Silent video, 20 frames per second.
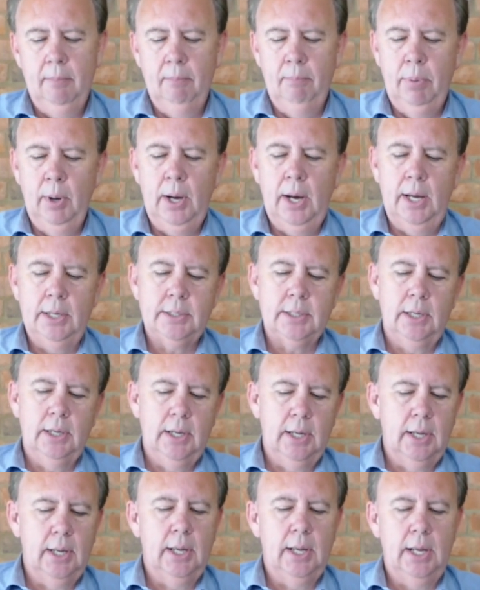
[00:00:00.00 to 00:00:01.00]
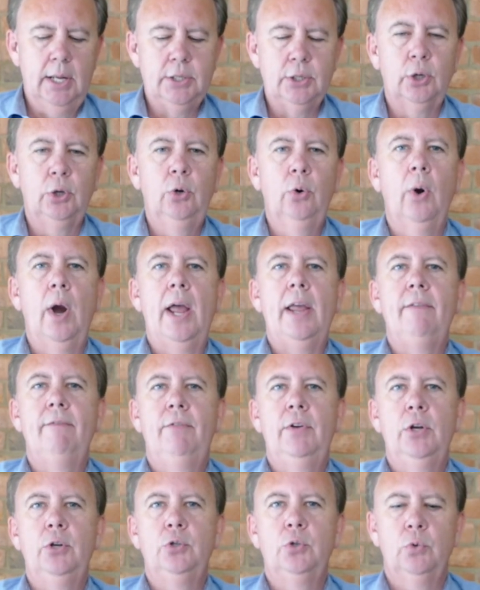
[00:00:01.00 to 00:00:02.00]
but it's a great
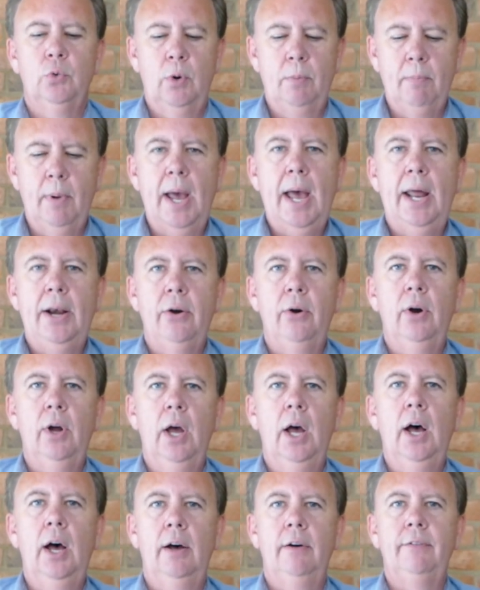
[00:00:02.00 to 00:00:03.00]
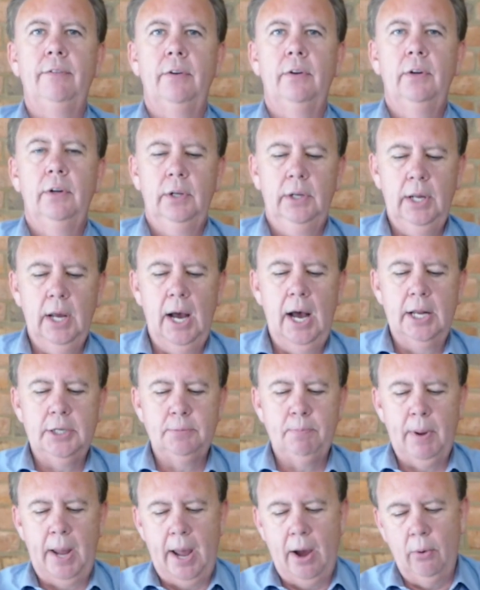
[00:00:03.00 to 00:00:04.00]
visual reminder of
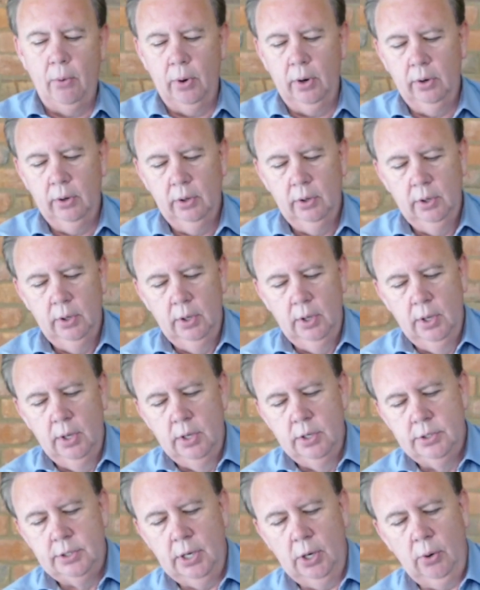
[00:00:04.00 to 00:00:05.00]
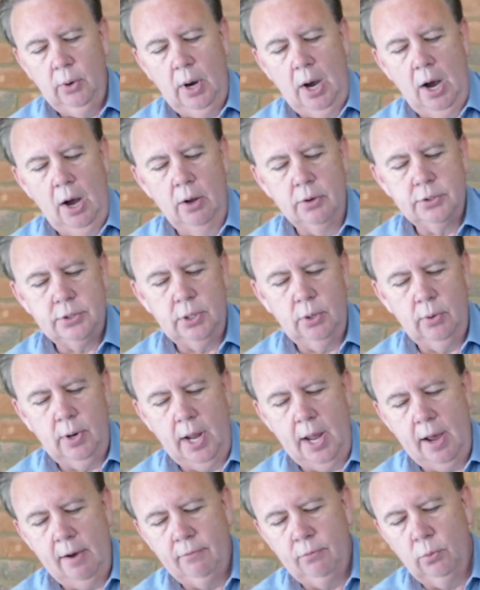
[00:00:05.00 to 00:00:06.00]
God's power. So I also
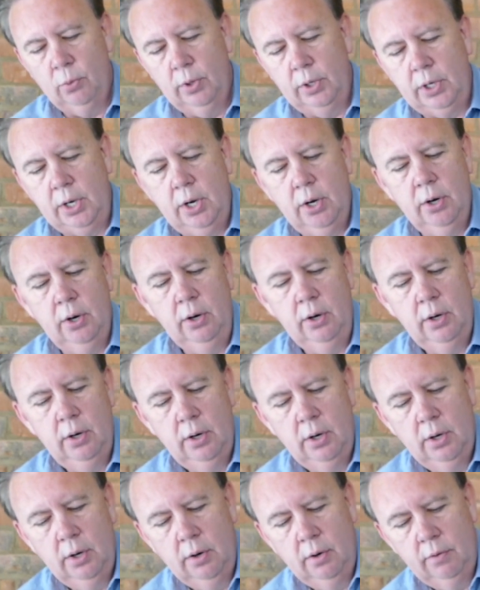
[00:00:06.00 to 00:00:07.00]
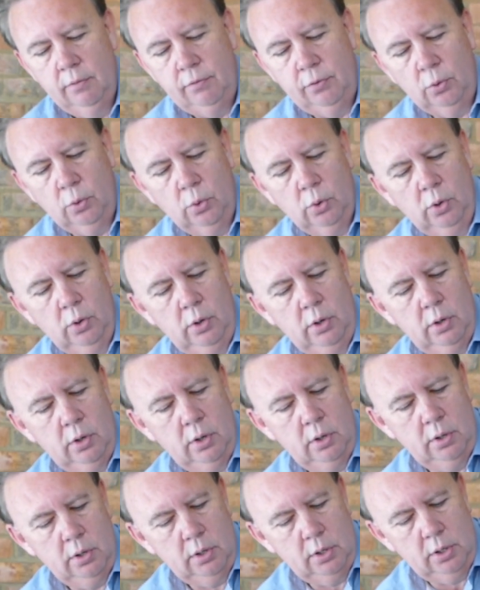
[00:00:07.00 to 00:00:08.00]
have one here for
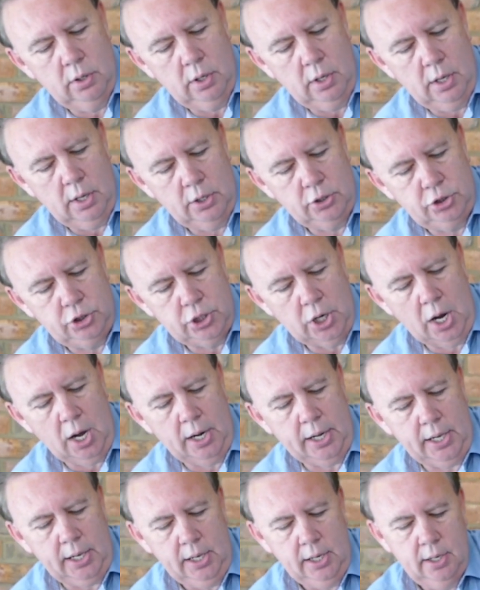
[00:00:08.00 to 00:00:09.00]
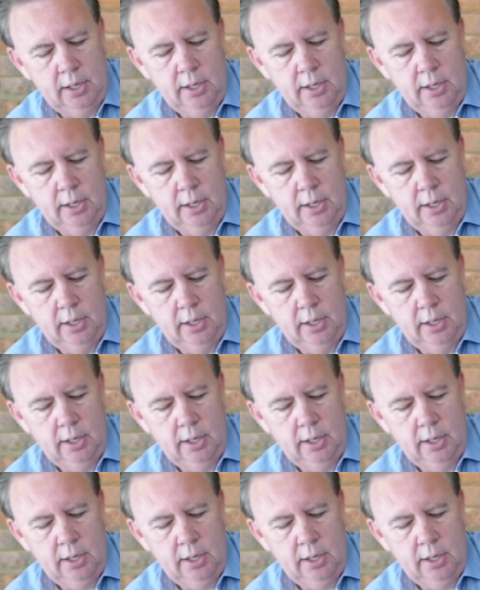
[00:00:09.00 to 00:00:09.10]
Johnny